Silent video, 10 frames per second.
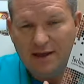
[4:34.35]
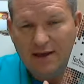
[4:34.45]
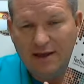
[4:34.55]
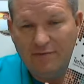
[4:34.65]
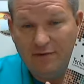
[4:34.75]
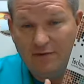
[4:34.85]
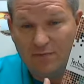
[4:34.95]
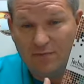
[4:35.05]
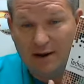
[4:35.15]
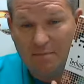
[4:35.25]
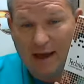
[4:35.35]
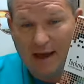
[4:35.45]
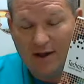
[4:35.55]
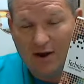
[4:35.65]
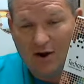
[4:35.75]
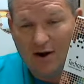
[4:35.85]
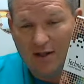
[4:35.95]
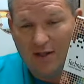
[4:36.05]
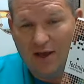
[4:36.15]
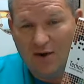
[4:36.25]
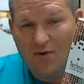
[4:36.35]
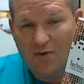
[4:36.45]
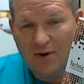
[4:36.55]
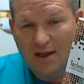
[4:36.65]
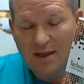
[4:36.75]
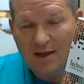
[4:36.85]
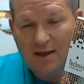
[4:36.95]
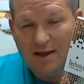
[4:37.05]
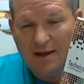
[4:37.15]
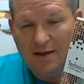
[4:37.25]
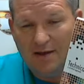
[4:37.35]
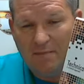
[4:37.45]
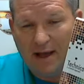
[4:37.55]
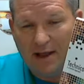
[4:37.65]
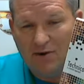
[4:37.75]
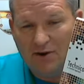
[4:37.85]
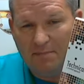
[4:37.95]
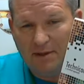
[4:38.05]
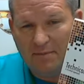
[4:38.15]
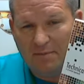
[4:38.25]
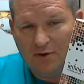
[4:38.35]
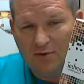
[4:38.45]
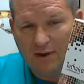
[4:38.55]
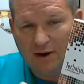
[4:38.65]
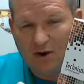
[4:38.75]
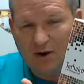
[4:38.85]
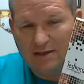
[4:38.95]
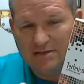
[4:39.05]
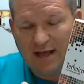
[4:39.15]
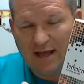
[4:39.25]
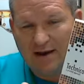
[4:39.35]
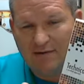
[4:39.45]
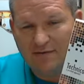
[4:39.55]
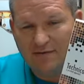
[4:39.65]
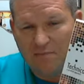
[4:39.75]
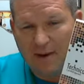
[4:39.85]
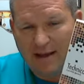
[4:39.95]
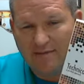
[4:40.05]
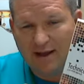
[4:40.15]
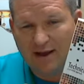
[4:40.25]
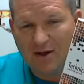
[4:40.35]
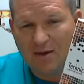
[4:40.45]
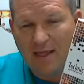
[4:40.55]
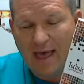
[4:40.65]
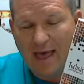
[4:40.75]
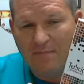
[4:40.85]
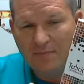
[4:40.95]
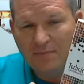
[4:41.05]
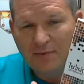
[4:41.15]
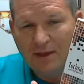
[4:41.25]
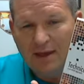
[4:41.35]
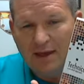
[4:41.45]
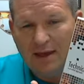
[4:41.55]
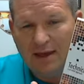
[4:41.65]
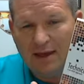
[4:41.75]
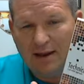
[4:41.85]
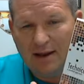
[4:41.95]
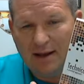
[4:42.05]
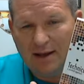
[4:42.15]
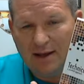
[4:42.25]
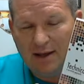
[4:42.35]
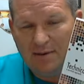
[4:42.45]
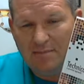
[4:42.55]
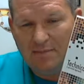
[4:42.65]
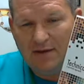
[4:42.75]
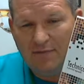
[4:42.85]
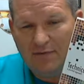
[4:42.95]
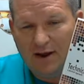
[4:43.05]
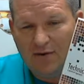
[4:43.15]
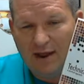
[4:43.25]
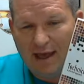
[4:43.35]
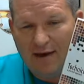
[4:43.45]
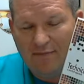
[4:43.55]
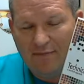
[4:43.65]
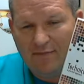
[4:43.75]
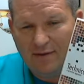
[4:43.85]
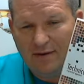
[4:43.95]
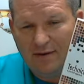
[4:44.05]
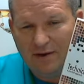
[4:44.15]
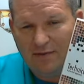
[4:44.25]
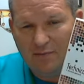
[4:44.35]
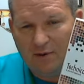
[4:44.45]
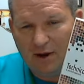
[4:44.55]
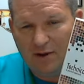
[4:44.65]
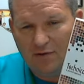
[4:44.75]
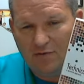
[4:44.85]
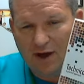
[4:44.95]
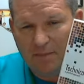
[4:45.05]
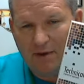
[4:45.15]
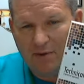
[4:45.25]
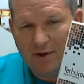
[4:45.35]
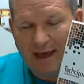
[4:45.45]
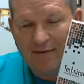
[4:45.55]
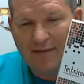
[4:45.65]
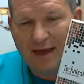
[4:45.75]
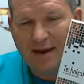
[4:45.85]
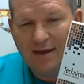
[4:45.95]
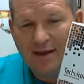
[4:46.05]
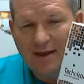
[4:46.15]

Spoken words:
And if you just wanted to buy the card alone, if you buy a new copy of the book, you'll get a card inside of it. It's called My Tech Home Lab. And if you don't have I mean, if you bought a used copy, it wouldn't have that.